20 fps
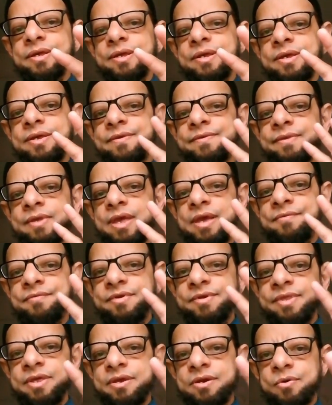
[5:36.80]
is
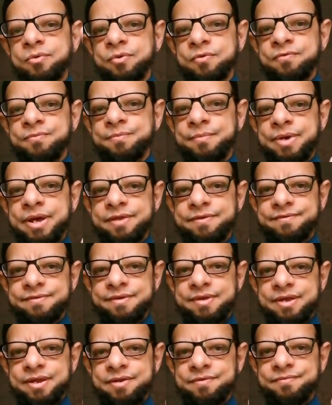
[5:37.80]
everything out of
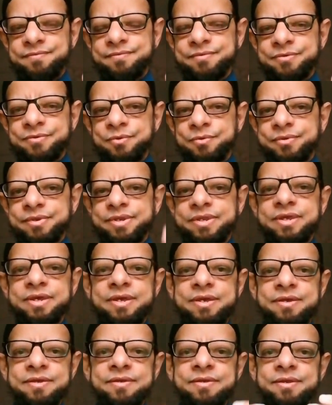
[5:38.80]
myself. So
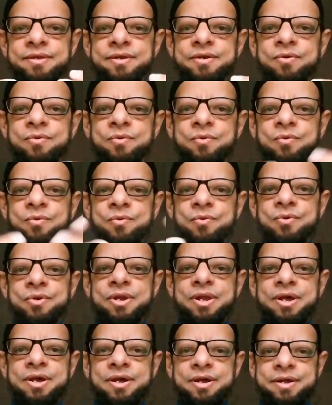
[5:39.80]
they all
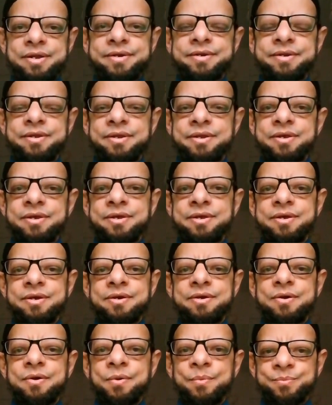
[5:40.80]
are
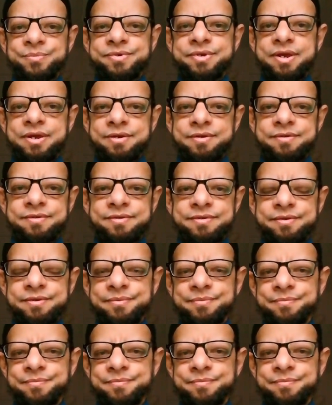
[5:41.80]
objects.